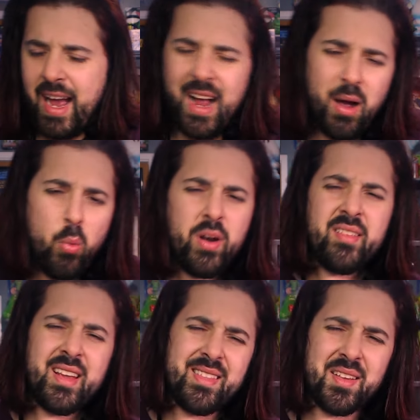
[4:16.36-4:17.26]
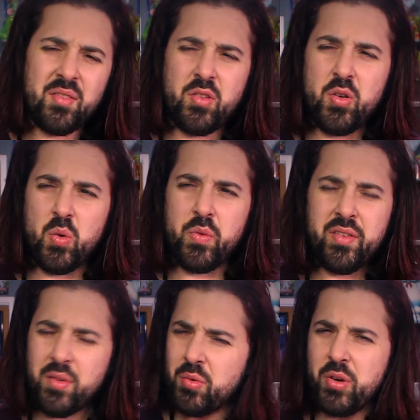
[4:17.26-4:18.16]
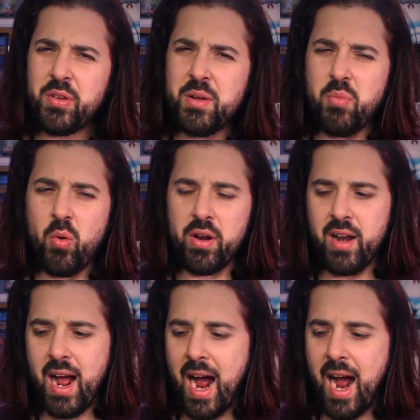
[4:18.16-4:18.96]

I, I want to say this too. This is really important.